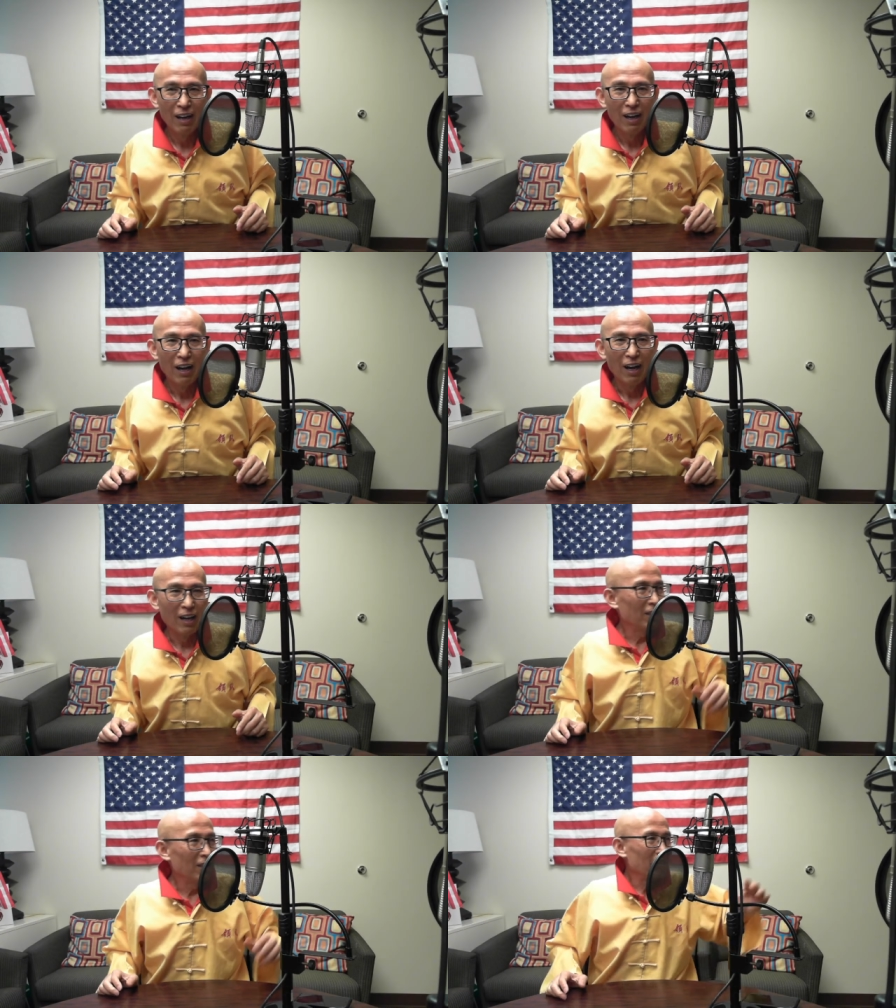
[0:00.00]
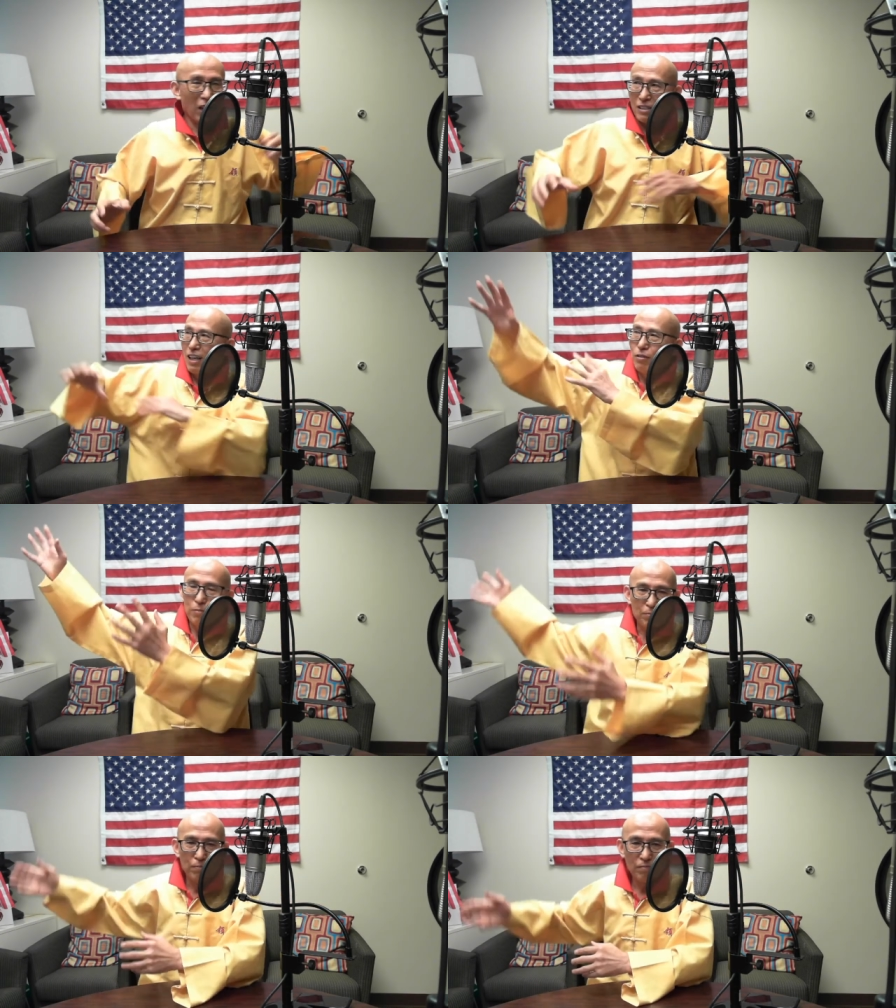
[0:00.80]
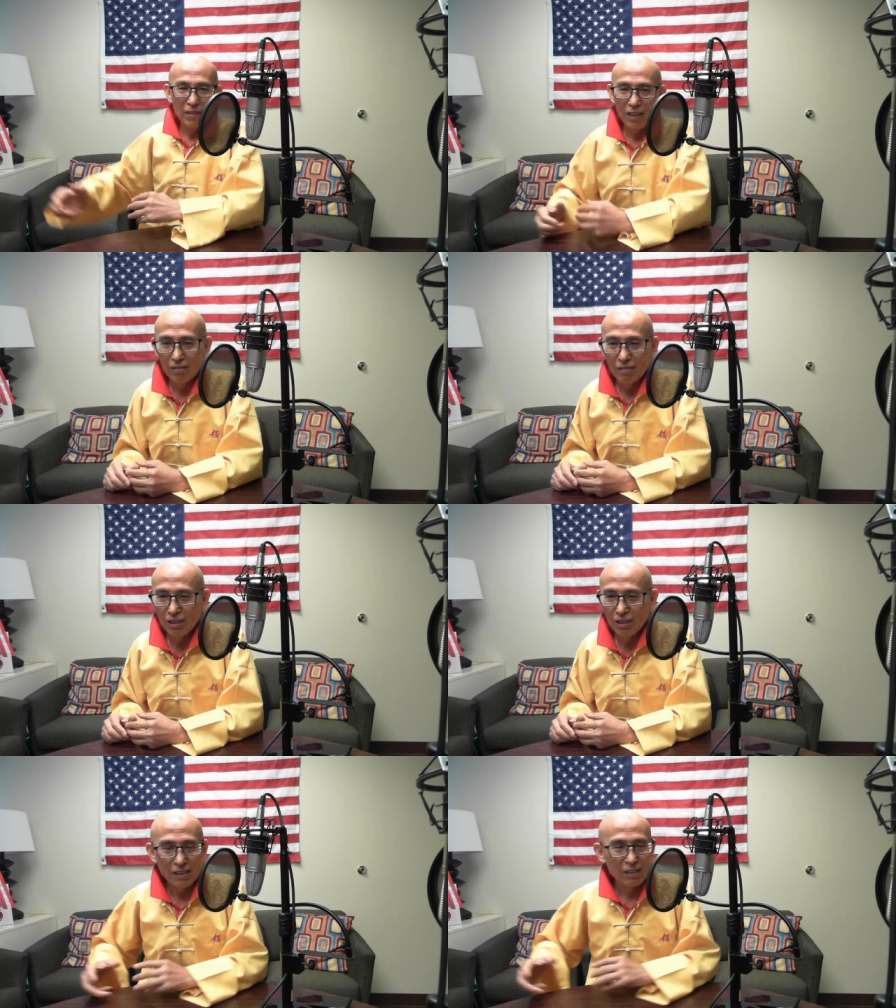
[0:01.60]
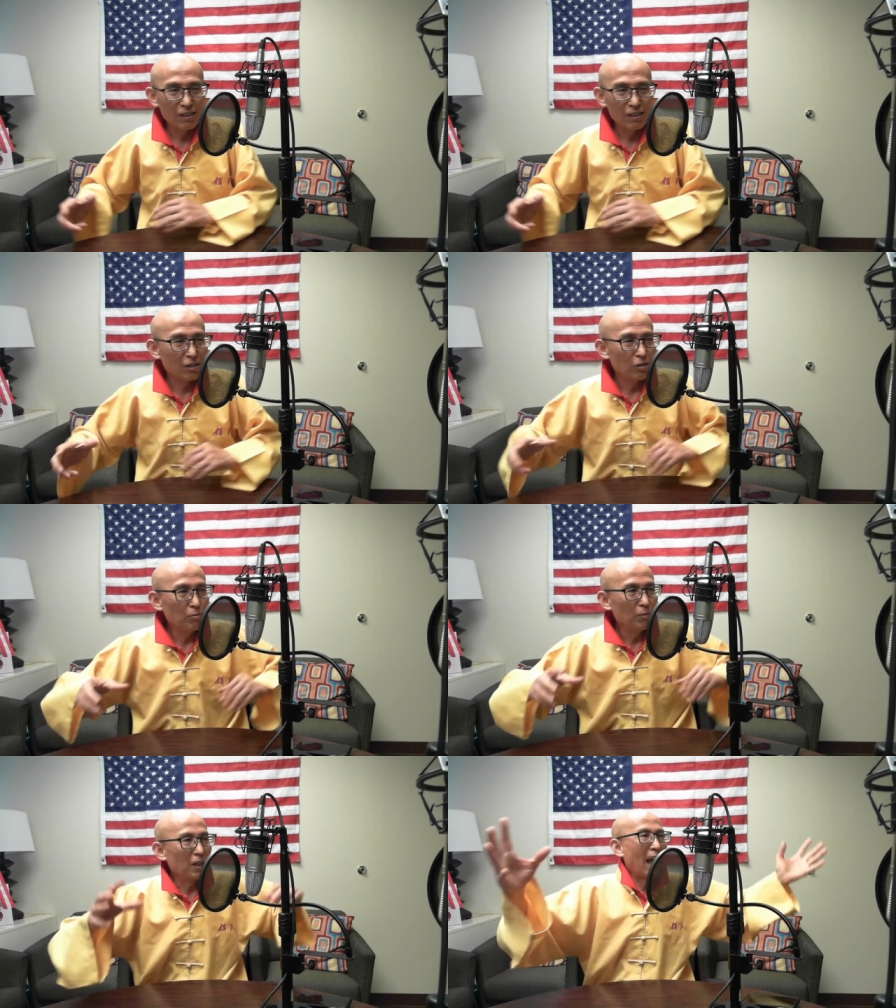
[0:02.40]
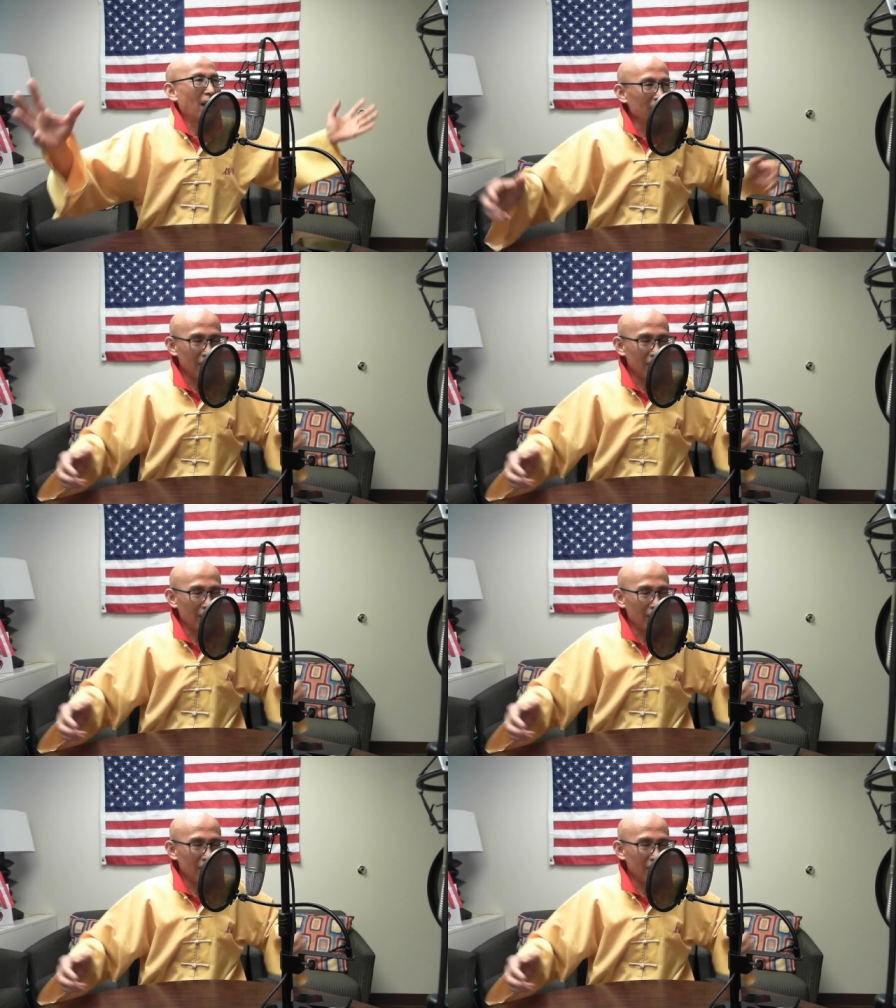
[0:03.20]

and then she has another. She has so many lands,